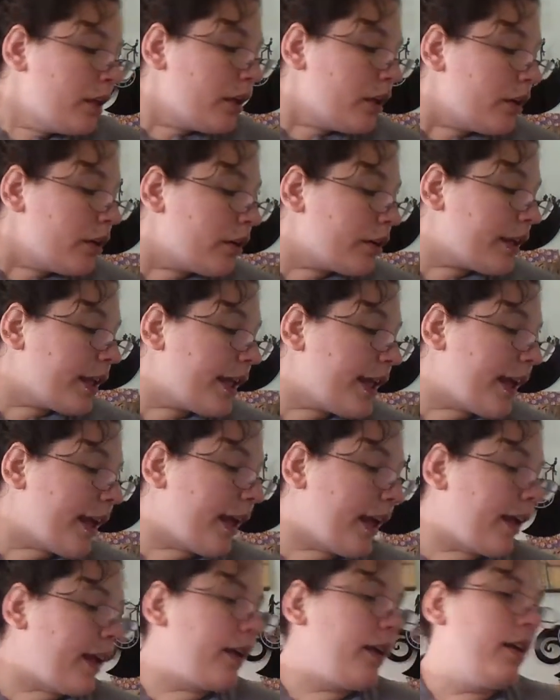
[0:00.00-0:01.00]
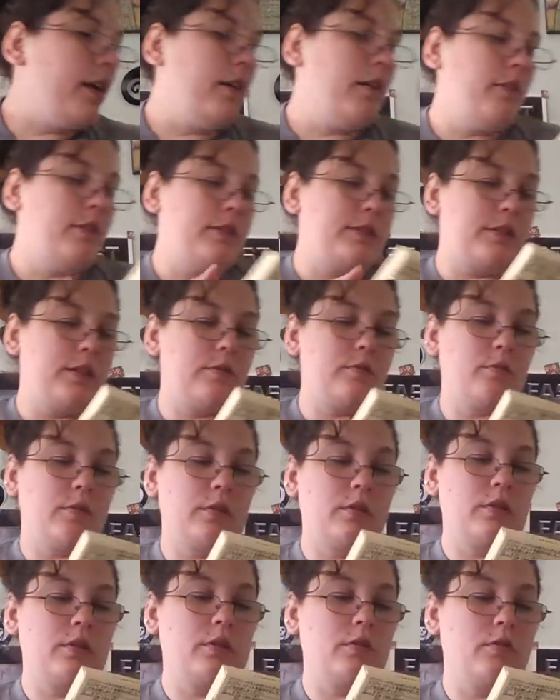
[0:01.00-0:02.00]
Okay, what's this
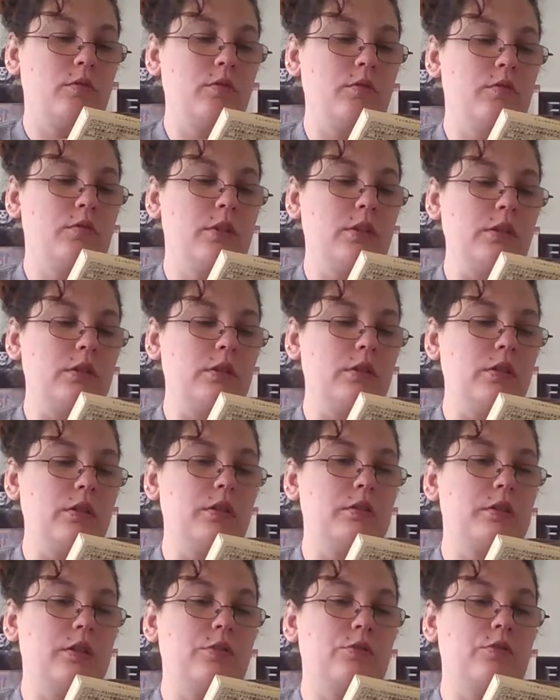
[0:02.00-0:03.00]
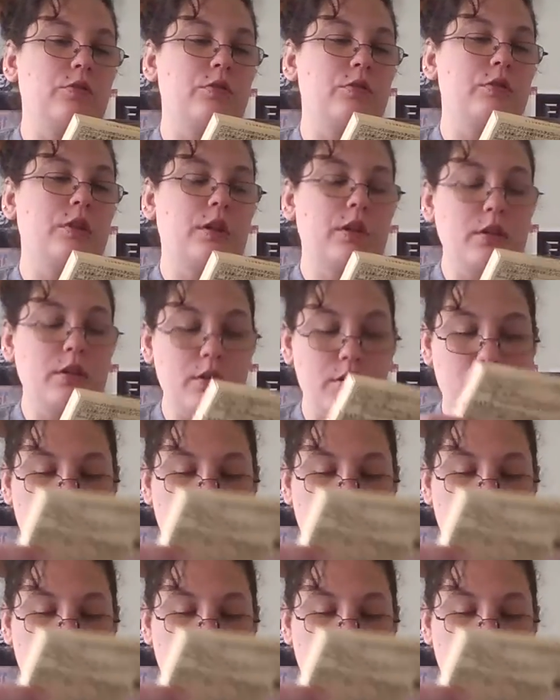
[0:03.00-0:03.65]
one? Oh, this looks interesting.